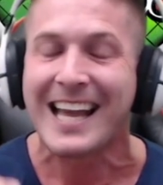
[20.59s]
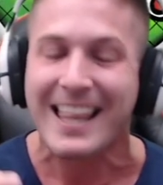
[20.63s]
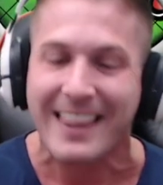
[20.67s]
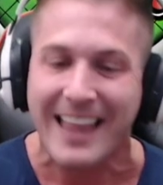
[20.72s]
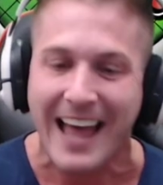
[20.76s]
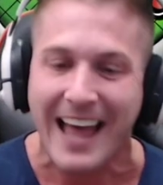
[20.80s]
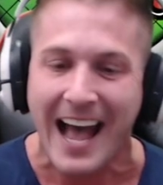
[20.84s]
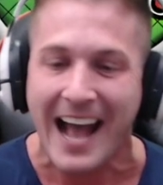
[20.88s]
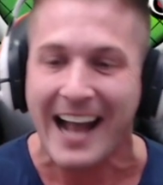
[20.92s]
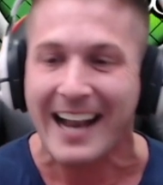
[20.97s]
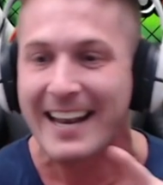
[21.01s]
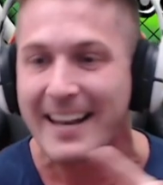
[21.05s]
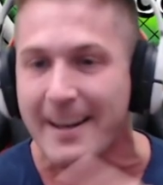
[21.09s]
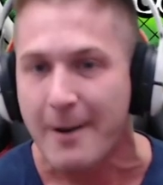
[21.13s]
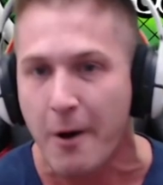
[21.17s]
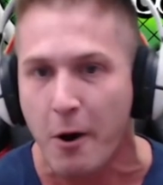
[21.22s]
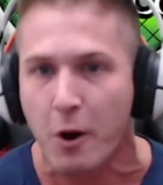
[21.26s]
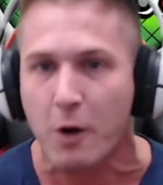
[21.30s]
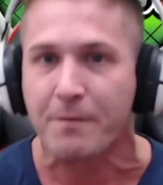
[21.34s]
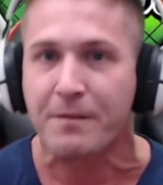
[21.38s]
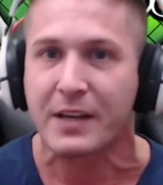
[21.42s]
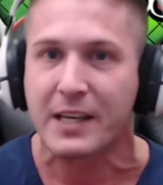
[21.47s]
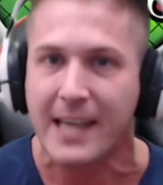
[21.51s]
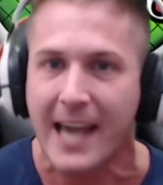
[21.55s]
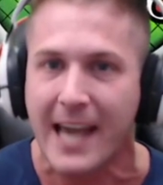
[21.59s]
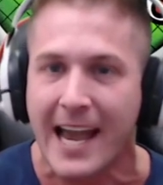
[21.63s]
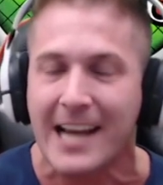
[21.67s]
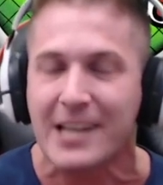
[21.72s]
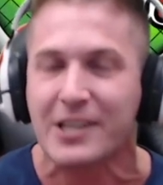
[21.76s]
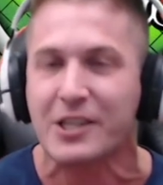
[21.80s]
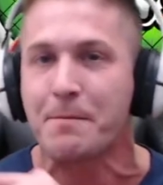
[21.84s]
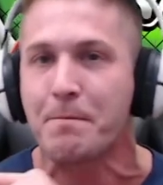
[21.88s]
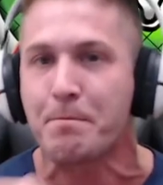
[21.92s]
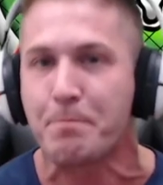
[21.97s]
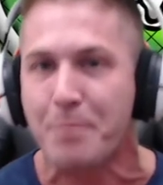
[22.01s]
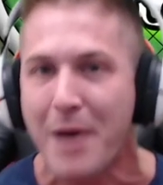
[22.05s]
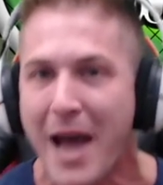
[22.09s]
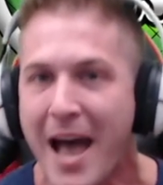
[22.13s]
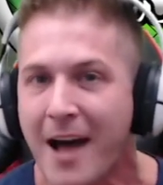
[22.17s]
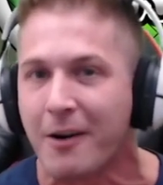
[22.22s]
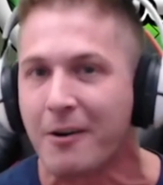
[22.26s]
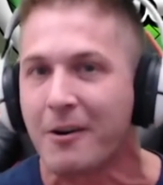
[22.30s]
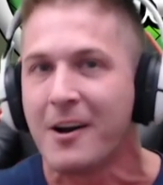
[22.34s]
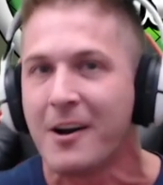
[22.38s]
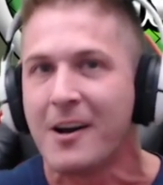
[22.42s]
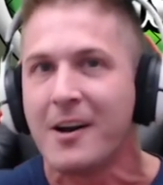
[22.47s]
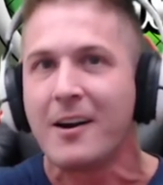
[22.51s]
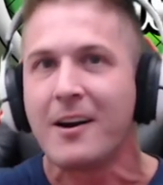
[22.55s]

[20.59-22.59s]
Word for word: that notification bell.